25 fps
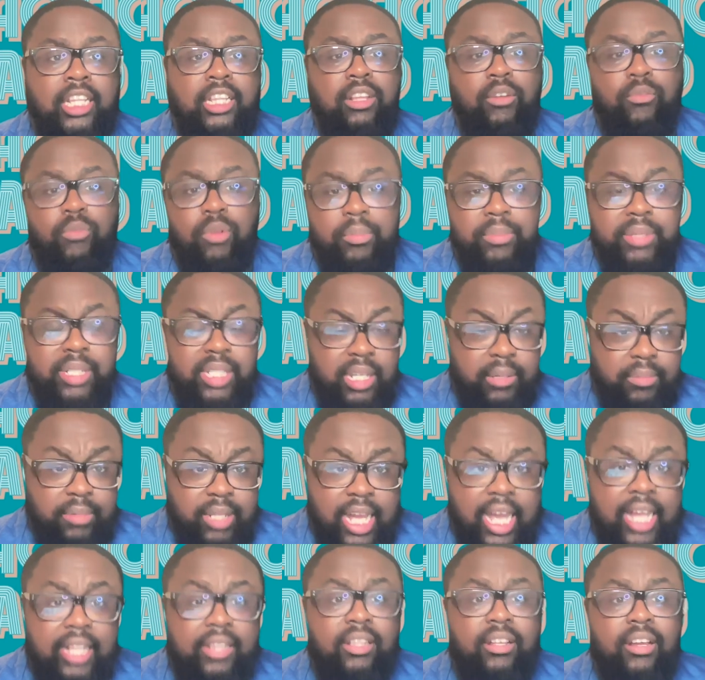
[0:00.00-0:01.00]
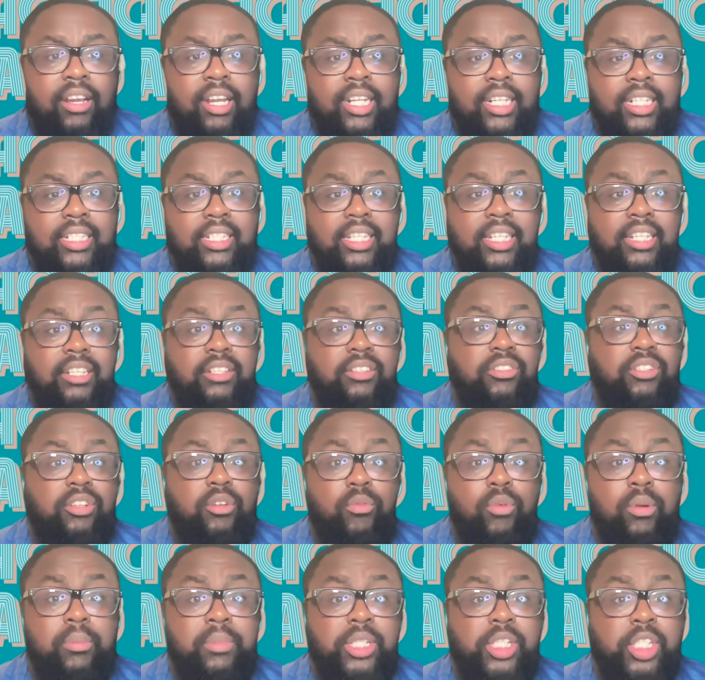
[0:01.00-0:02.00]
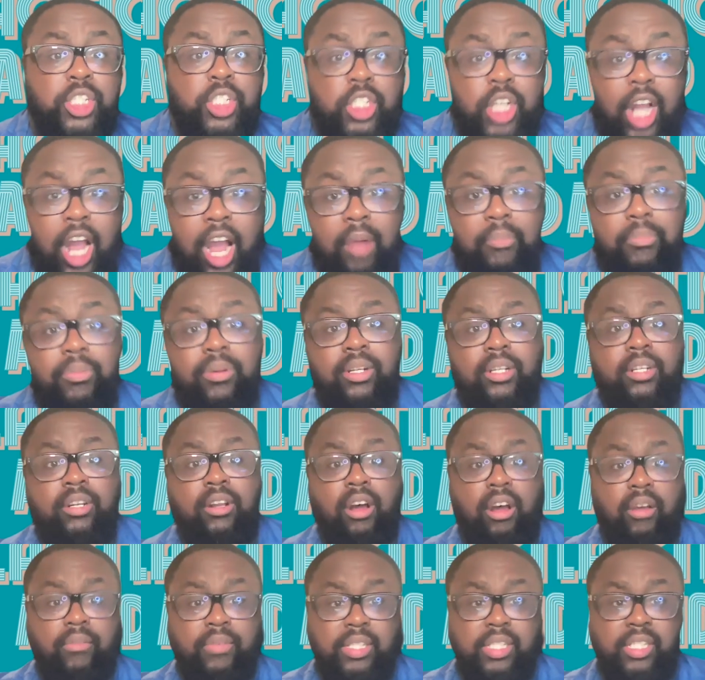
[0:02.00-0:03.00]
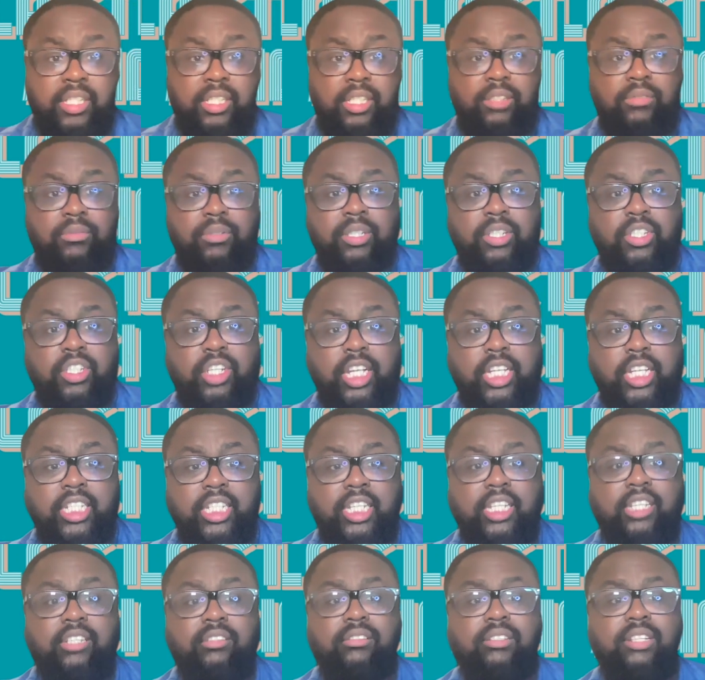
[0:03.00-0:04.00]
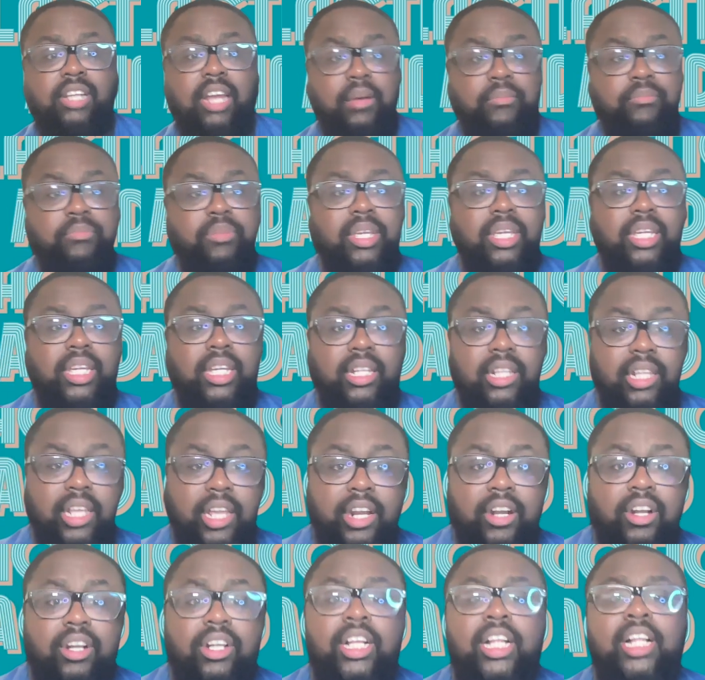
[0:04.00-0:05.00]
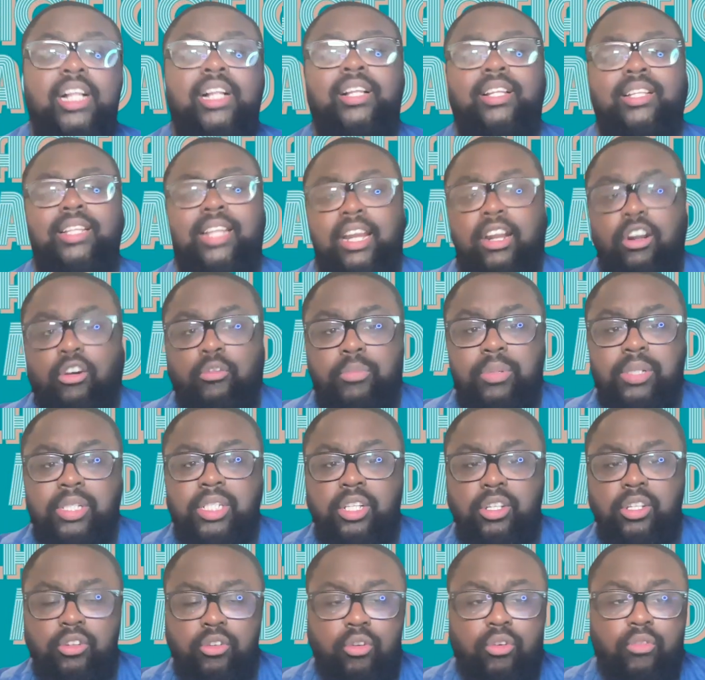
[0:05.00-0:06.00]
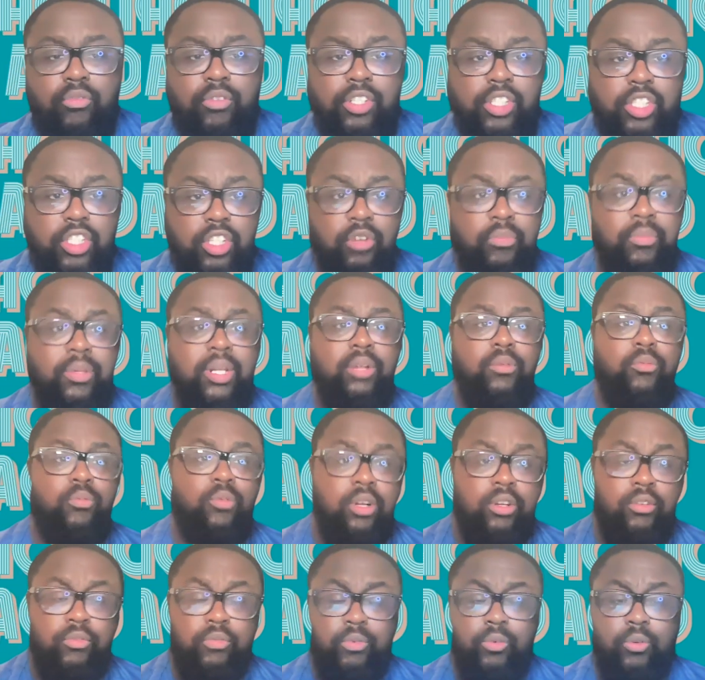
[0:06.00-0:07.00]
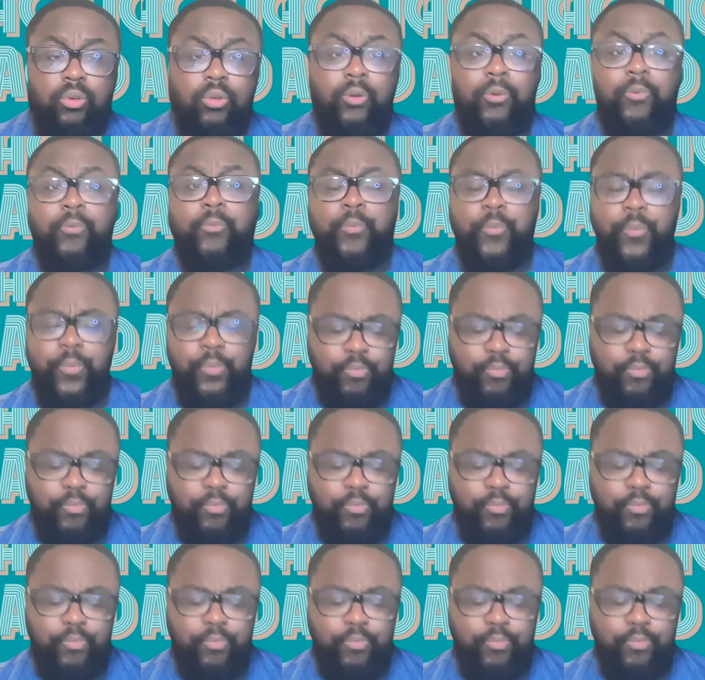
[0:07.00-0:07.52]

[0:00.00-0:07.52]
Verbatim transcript: The women's heptathlon continues. The women's shot put, obviously, with Chase Ealey not being in there, that opens the door for so many wonderful